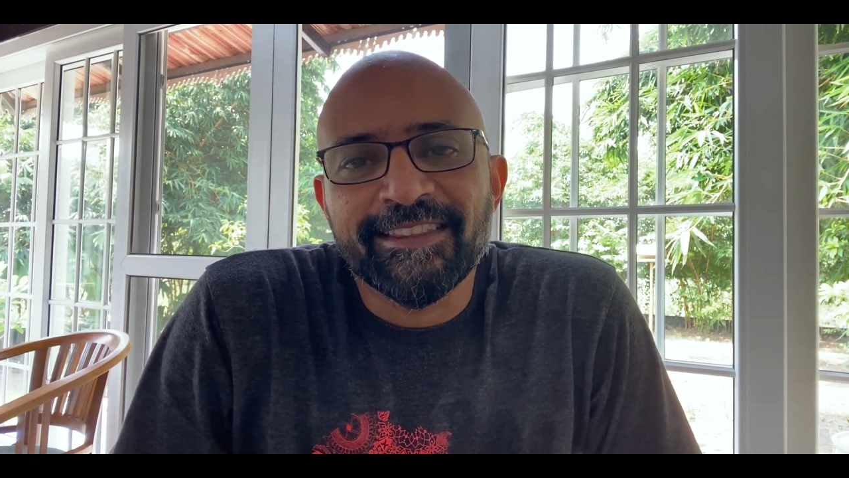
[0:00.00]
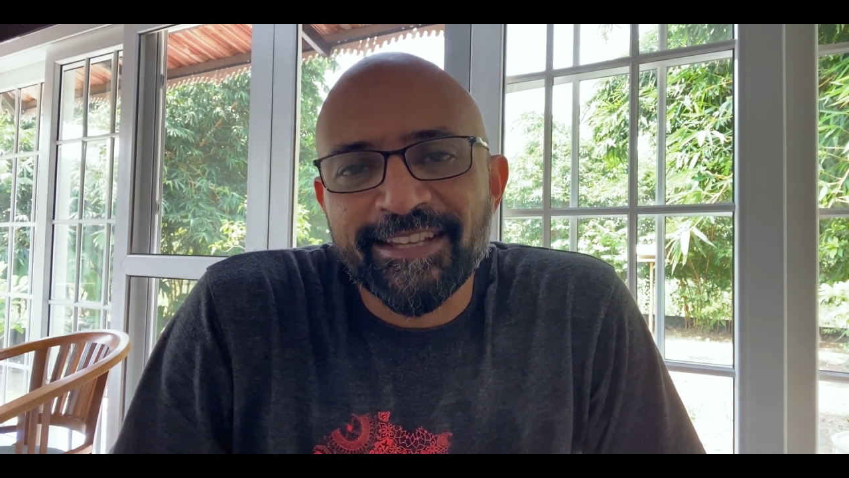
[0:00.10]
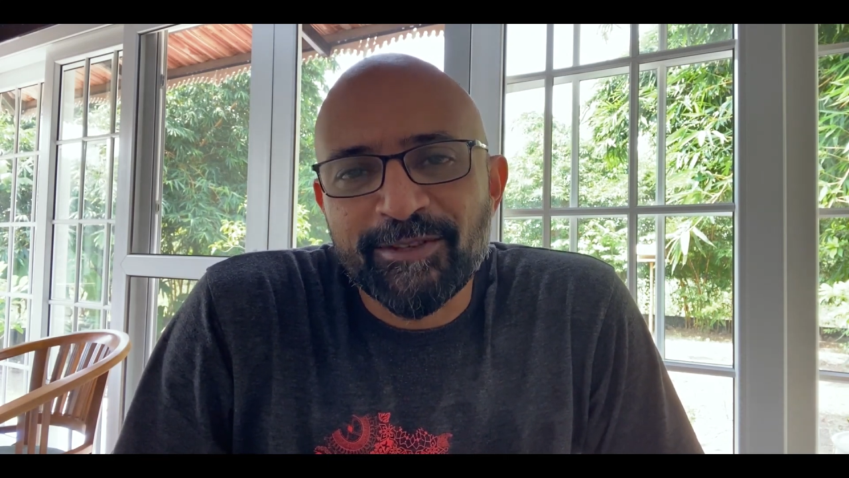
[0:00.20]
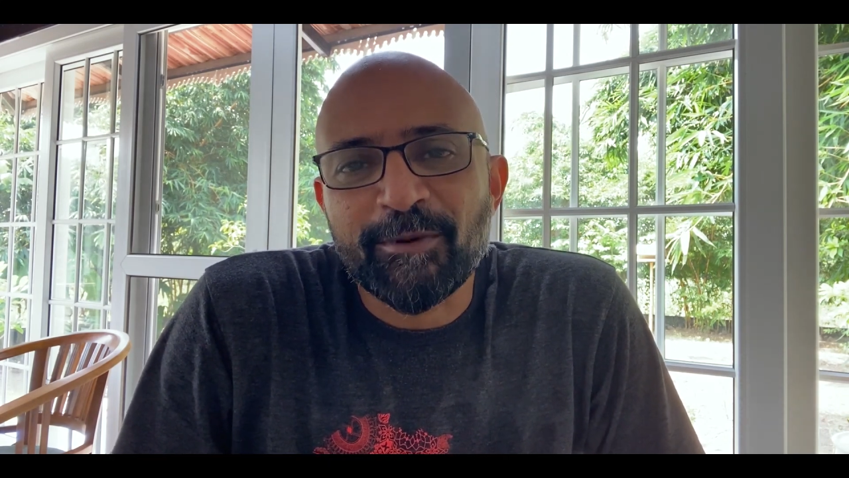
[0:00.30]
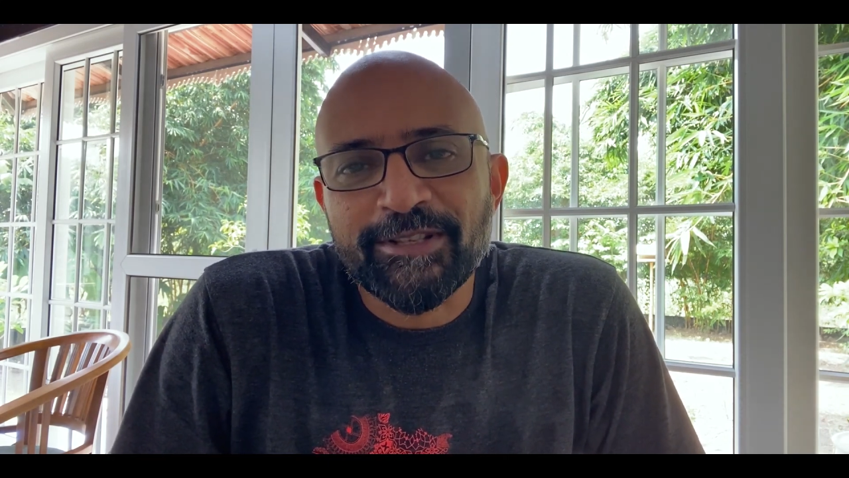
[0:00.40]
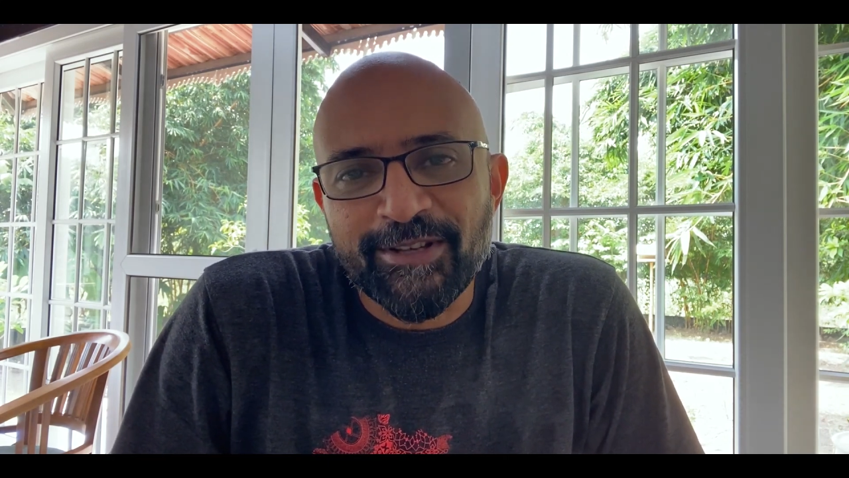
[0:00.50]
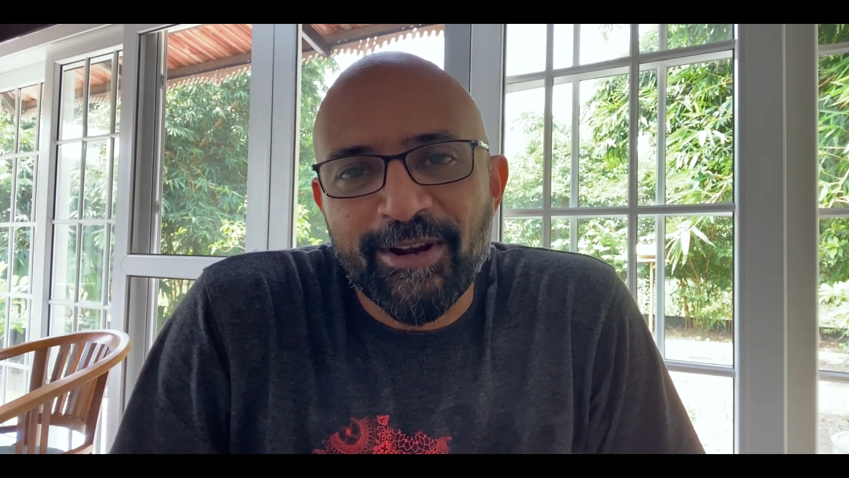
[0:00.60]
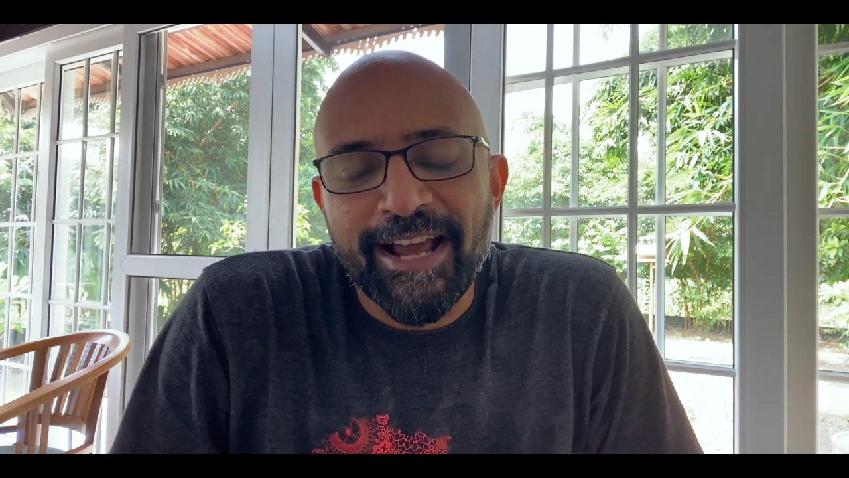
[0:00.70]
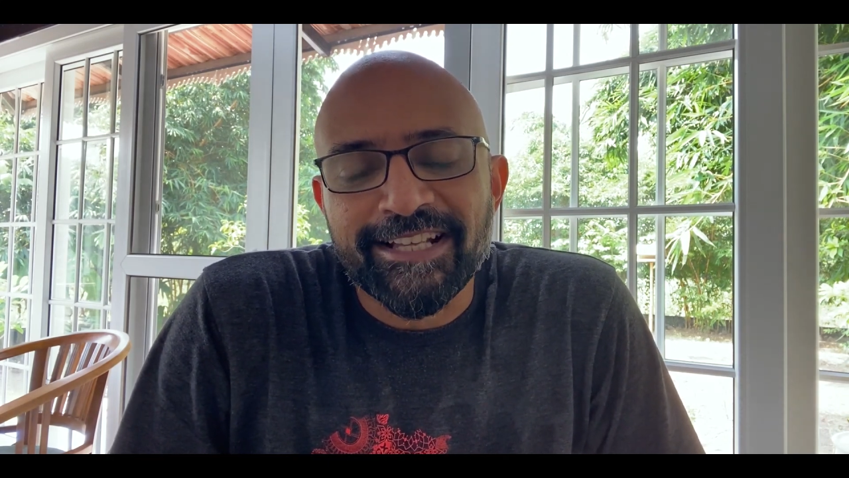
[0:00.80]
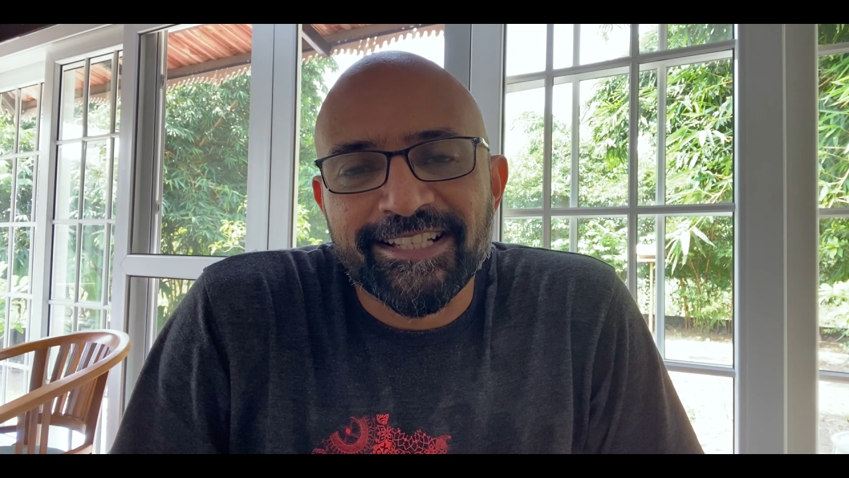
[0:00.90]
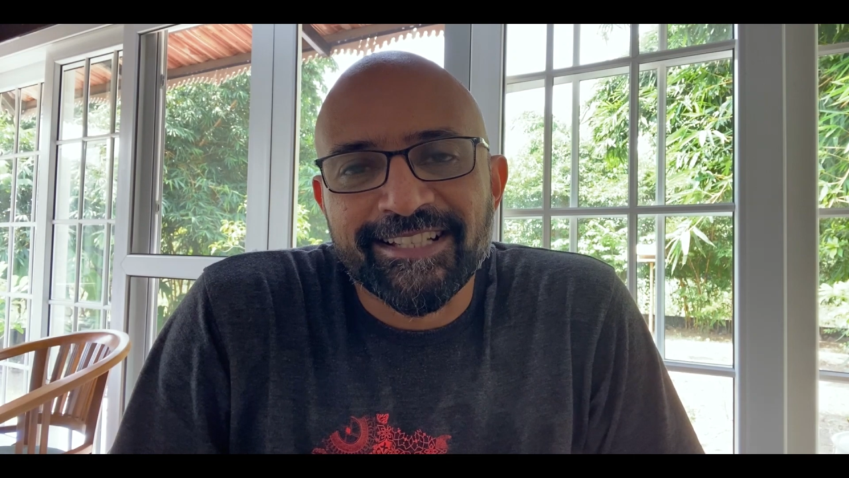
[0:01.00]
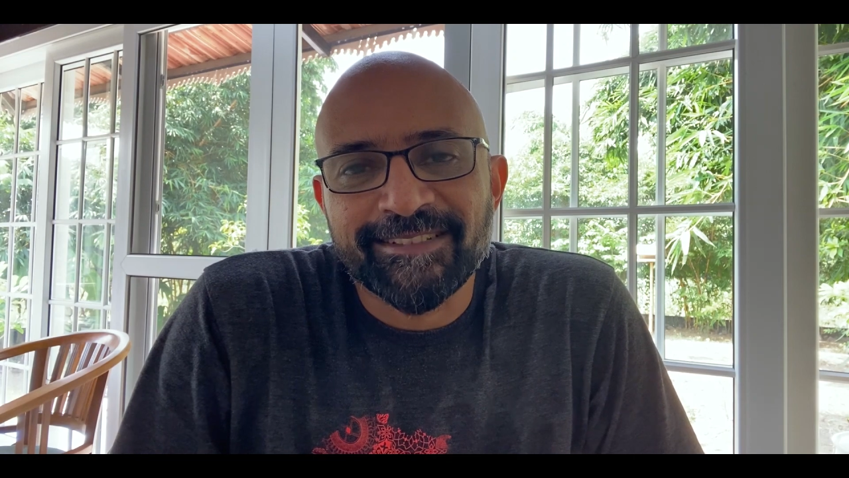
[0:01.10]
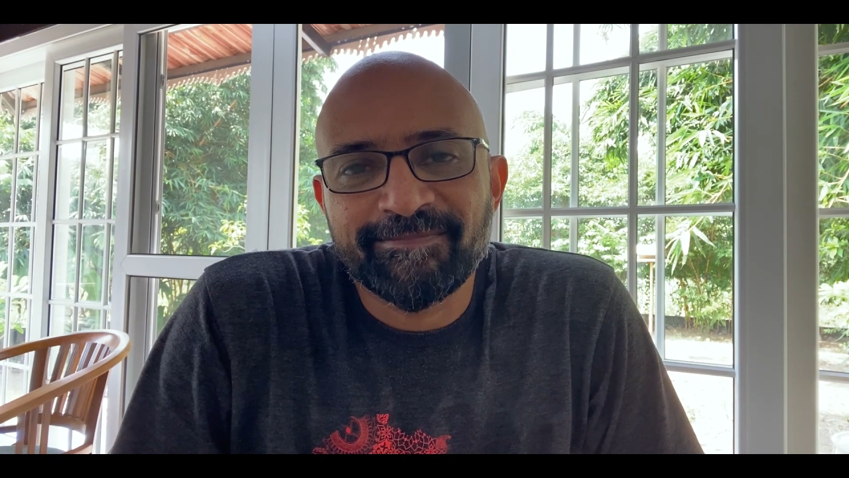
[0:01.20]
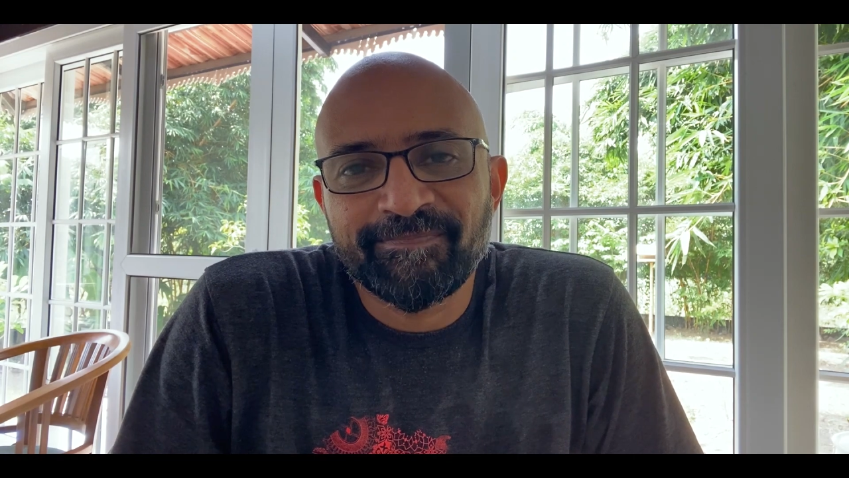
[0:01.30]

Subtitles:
This one's on us.